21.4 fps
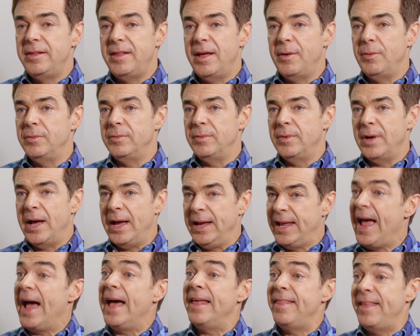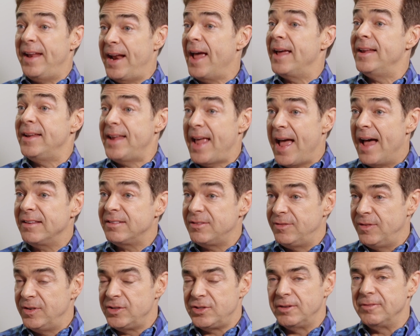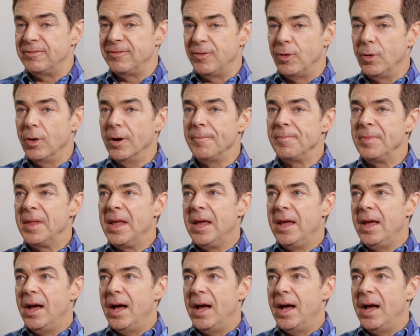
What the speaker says: that I cast vision for,